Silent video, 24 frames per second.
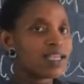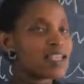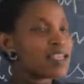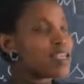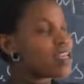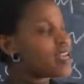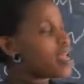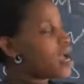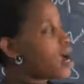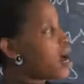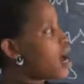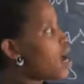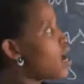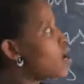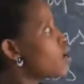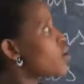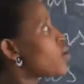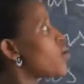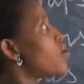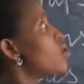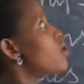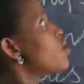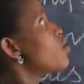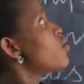Now,
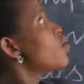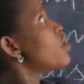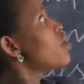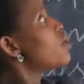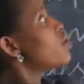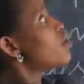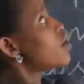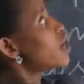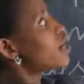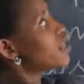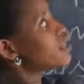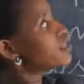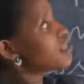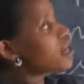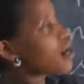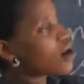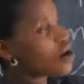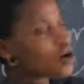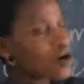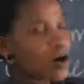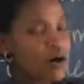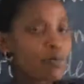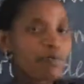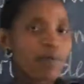we look at the
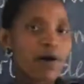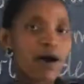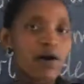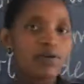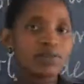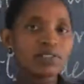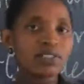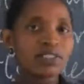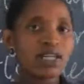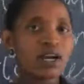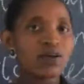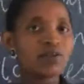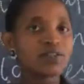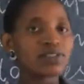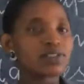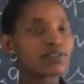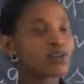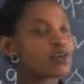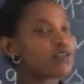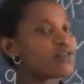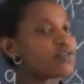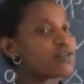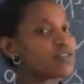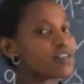compound nouns
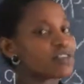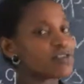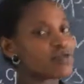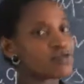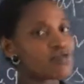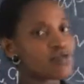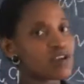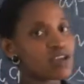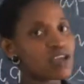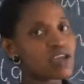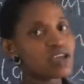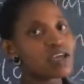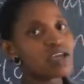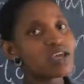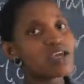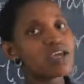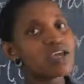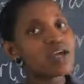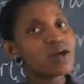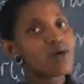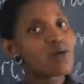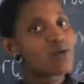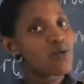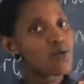of three
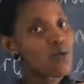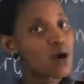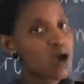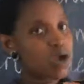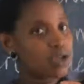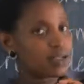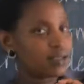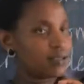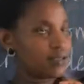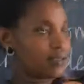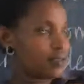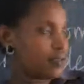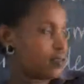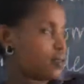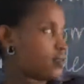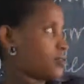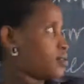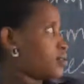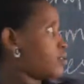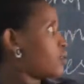words.